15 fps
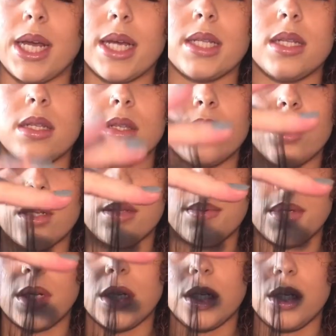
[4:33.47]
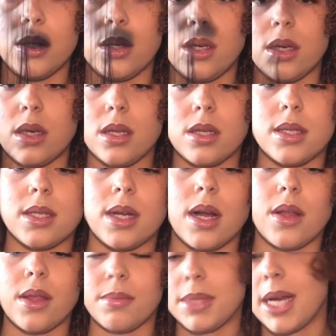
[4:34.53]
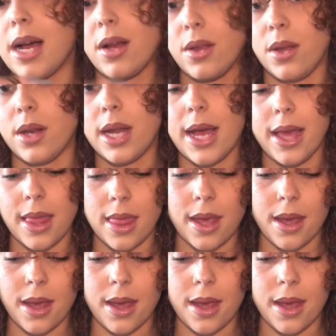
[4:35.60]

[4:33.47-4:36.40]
I guess is good because you can style them to how you like